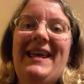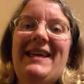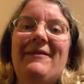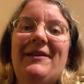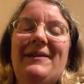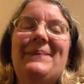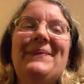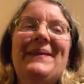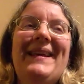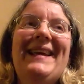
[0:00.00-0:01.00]

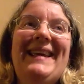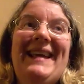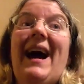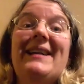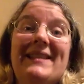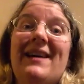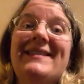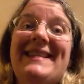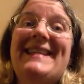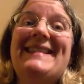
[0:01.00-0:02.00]
Even I had to
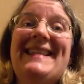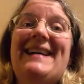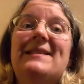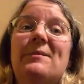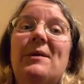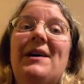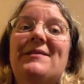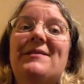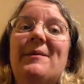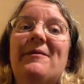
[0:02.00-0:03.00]
cut 60,000
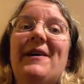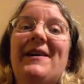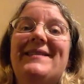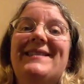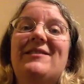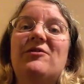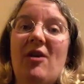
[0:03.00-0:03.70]
words from the first